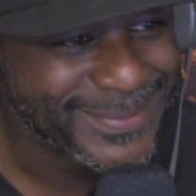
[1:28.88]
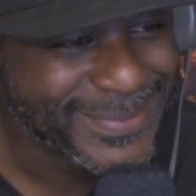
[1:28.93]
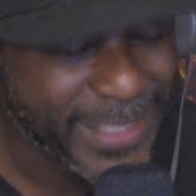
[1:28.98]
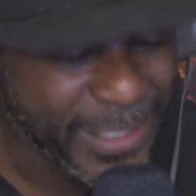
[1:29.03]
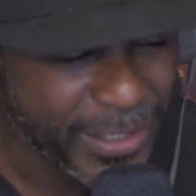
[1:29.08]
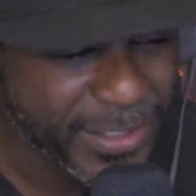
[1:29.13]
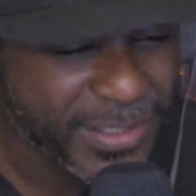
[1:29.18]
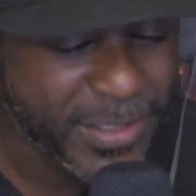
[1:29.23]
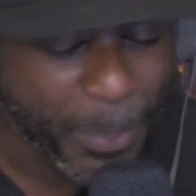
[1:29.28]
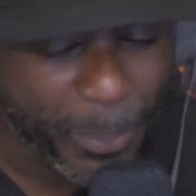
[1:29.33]

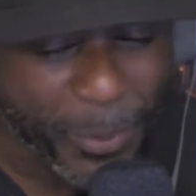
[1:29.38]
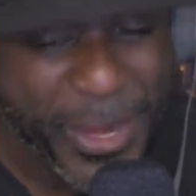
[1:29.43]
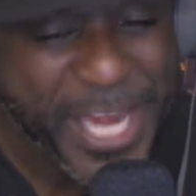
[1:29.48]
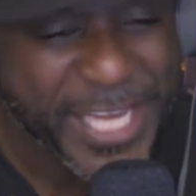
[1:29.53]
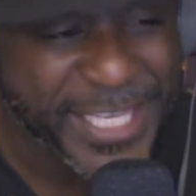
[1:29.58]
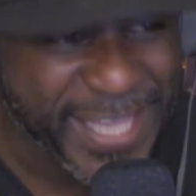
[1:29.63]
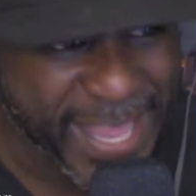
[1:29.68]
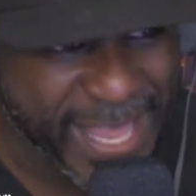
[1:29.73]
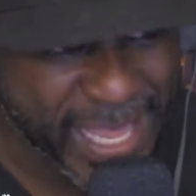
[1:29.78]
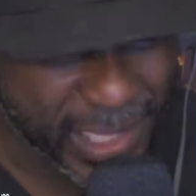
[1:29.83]
Here's the
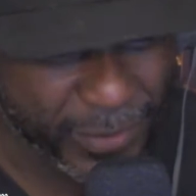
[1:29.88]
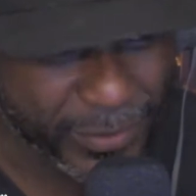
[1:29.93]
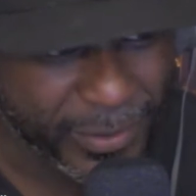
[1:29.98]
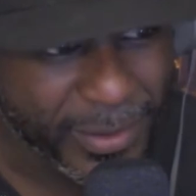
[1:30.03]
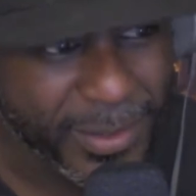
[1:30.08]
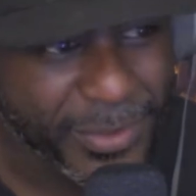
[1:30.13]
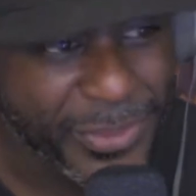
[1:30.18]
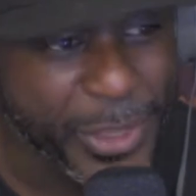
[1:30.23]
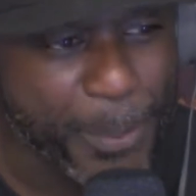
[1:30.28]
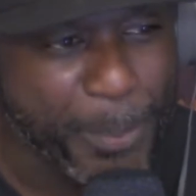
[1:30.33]
breakdown.
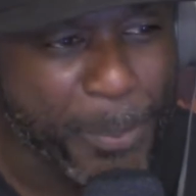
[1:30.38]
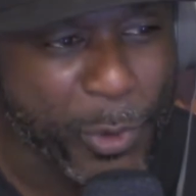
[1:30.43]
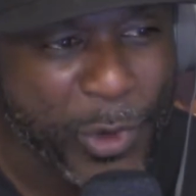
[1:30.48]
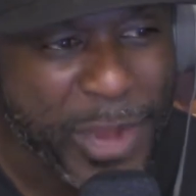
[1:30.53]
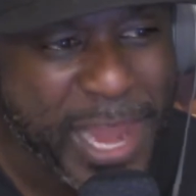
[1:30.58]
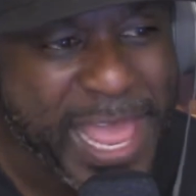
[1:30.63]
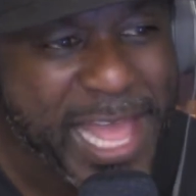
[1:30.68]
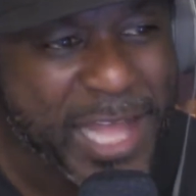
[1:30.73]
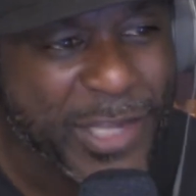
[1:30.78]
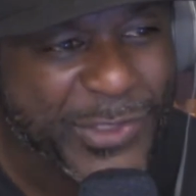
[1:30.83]
The
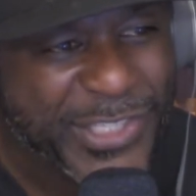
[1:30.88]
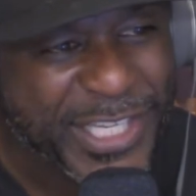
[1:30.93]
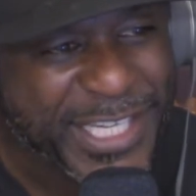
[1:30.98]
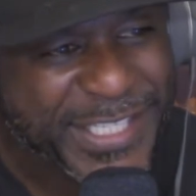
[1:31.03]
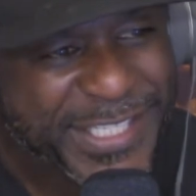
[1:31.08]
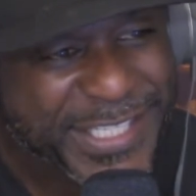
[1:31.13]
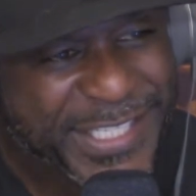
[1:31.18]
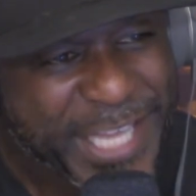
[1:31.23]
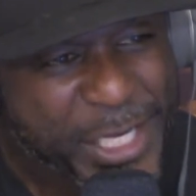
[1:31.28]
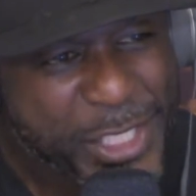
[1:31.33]
Browns
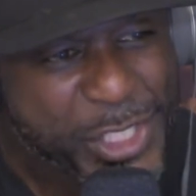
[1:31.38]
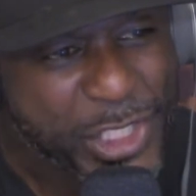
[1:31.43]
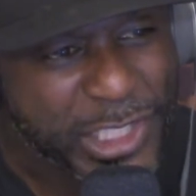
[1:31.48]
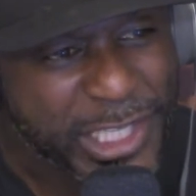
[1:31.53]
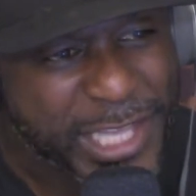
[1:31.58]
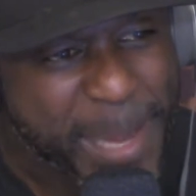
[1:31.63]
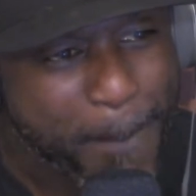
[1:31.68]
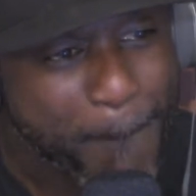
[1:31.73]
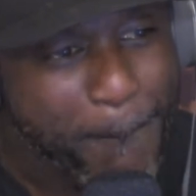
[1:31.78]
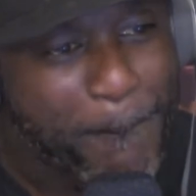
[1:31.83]

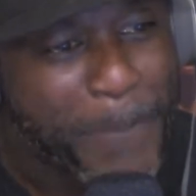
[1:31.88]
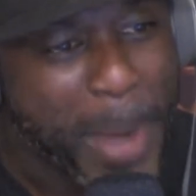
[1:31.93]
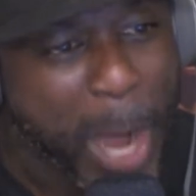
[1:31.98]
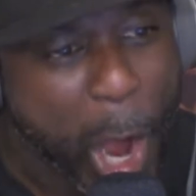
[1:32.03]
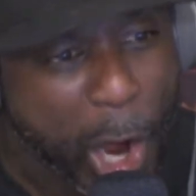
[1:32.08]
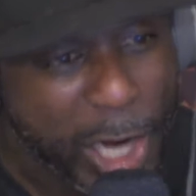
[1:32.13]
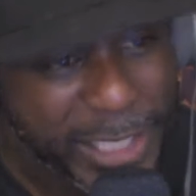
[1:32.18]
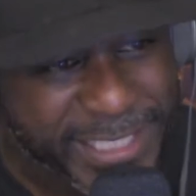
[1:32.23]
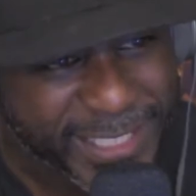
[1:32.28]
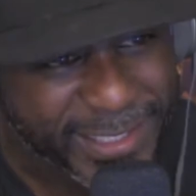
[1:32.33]
essentially
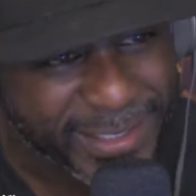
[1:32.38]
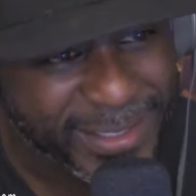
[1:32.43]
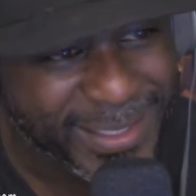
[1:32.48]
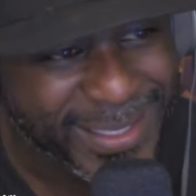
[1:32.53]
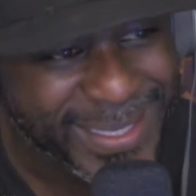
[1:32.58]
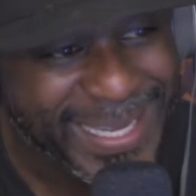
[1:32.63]
bought